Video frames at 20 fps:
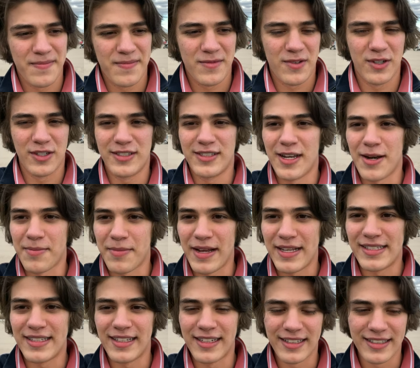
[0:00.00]
Well, it's not my
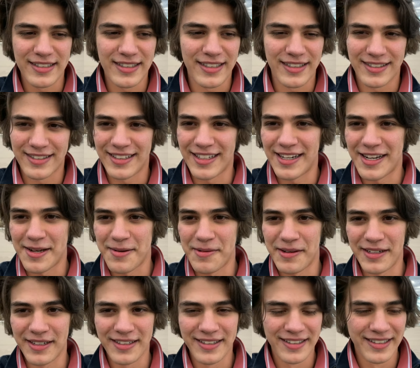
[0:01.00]
city, it's a city, I
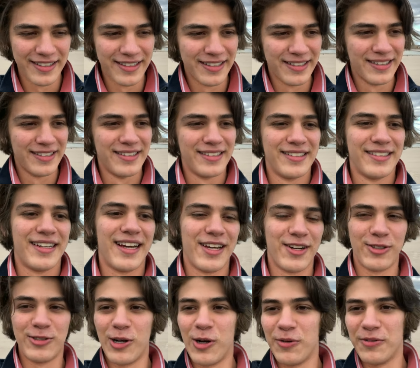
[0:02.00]
mean. I
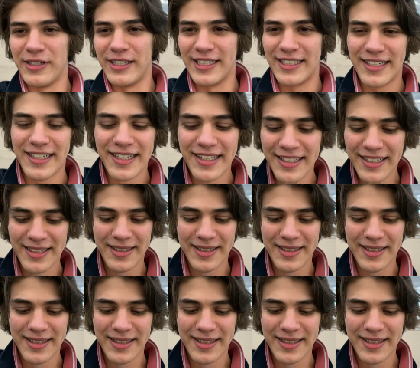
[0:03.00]
don't own it.